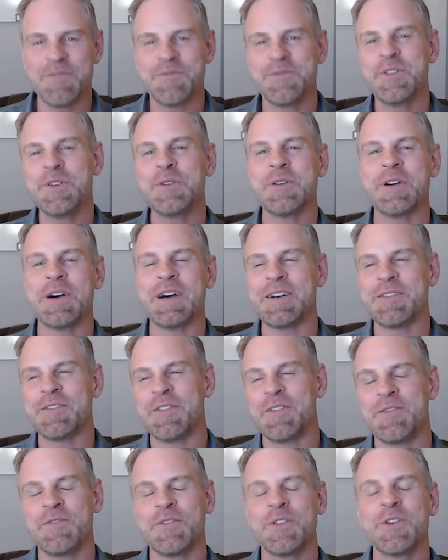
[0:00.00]
few
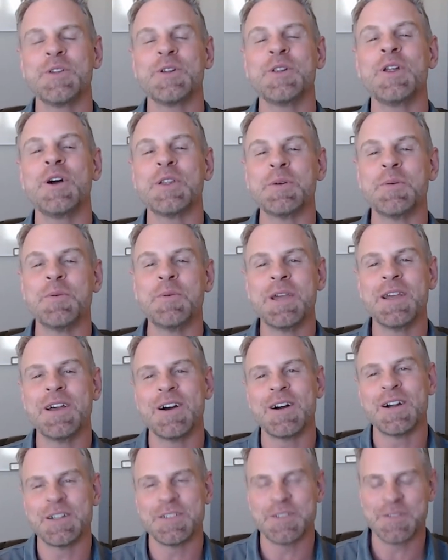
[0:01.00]
further along than we
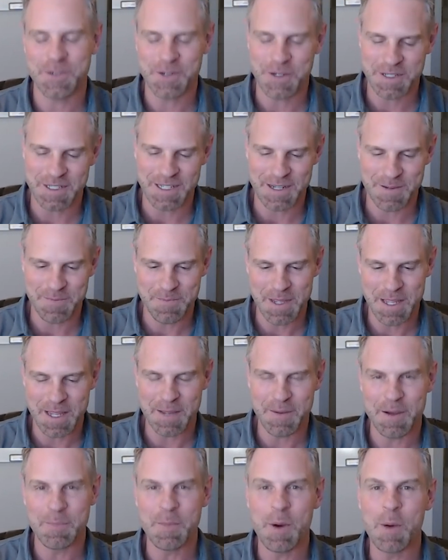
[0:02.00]
are as far as
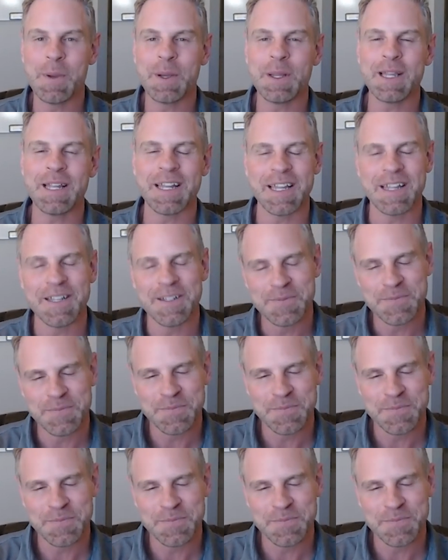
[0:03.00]
being mobility.